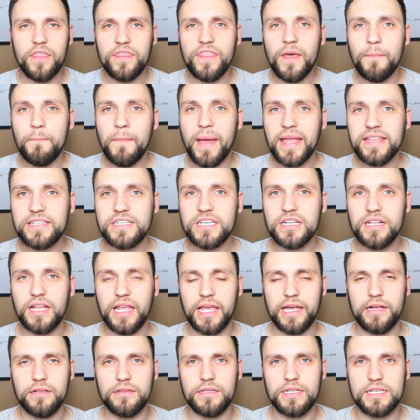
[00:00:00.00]
The
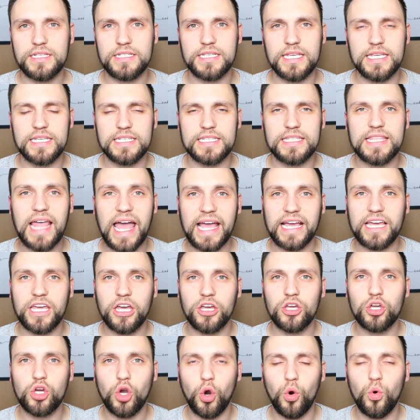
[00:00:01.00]
mental illnesses that
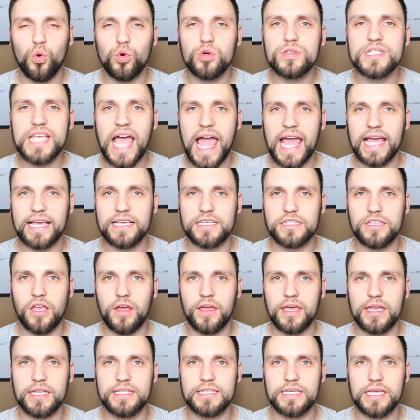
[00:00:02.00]
can cause
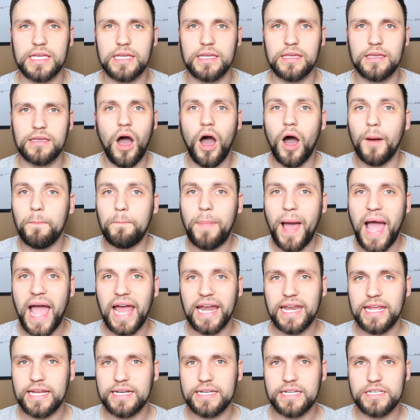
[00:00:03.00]
anxiety are
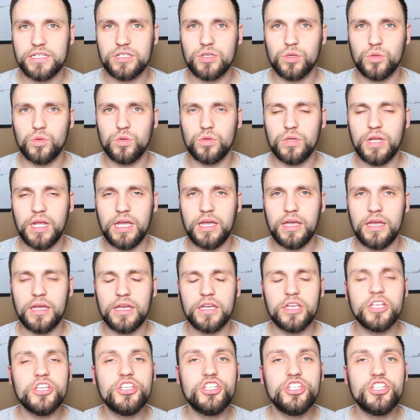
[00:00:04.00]
panic disorder,